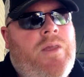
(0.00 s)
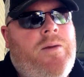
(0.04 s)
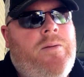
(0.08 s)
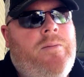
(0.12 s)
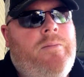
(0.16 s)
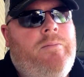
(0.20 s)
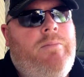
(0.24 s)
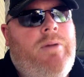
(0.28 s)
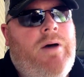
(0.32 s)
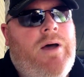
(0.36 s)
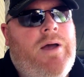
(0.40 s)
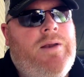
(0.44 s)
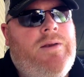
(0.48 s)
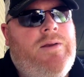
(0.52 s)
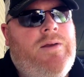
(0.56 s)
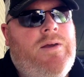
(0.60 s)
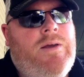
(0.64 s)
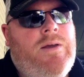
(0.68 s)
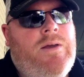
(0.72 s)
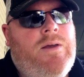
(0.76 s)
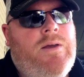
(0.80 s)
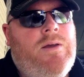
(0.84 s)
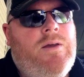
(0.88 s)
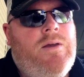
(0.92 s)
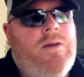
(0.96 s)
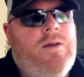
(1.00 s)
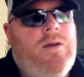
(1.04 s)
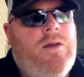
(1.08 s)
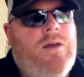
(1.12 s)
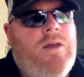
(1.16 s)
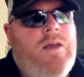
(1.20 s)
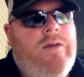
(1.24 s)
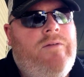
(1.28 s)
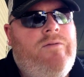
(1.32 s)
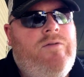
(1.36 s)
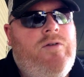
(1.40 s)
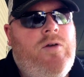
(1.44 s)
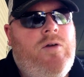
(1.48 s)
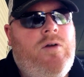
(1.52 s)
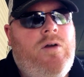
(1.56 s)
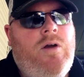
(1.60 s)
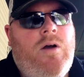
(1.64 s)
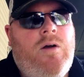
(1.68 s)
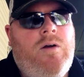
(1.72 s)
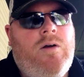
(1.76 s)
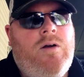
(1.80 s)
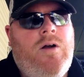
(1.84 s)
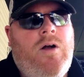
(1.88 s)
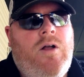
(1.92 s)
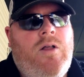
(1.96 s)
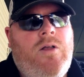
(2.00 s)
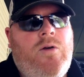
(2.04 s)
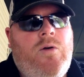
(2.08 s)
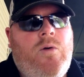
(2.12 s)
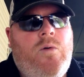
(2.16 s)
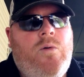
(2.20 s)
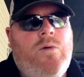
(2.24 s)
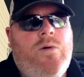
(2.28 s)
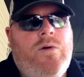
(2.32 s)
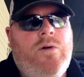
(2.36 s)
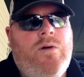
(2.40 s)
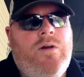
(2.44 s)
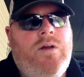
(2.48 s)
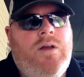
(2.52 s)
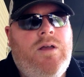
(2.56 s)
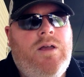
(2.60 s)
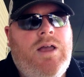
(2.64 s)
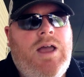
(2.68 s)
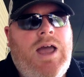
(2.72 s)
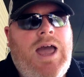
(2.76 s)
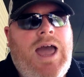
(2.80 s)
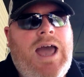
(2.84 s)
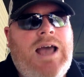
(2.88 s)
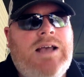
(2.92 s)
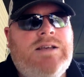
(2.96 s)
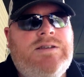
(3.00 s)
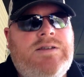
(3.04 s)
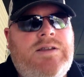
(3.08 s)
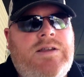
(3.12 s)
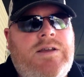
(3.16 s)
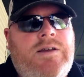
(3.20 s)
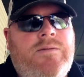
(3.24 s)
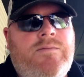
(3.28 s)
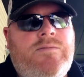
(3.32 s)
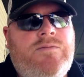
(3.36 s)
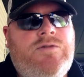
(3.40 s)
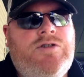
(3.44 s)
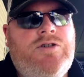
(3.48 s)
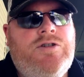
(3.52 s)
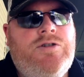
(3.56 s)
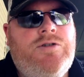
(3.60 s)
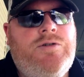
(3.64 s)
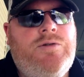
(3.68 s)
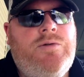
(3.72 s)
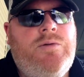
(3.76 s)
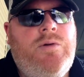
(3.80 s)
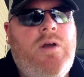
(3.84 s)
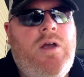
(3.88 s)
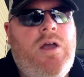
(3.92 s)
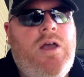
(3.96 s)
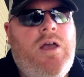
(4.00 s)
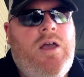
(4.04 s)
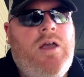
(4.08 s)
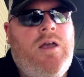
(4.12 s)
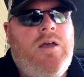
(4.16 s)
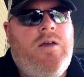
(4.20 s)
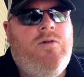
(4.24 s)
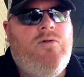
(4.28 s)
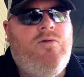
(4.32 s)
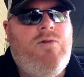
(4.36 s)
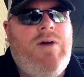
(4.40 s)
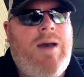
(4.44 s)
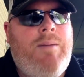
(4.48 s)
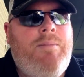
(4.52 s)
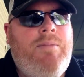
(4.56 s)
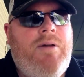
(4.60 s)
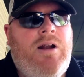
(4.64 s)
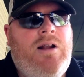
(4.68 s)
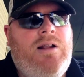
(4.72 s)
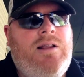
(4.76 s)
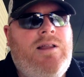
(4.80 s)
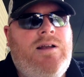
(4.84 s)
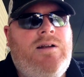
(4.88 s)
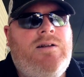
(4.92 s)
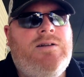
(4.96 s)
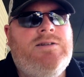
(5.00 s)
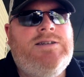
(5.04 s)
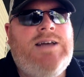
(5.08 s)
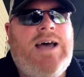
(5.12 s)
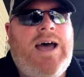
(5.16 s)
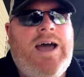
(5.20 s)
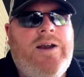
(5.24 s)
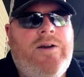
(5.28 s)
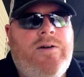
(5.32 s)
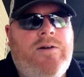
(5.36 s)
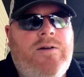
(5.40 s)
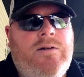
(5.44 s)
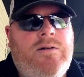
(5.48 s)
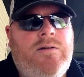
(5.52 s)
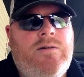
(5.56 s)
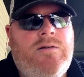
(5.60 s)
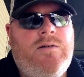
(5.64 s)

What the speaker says: But if you call and order, ask them to wrap it a little tighter,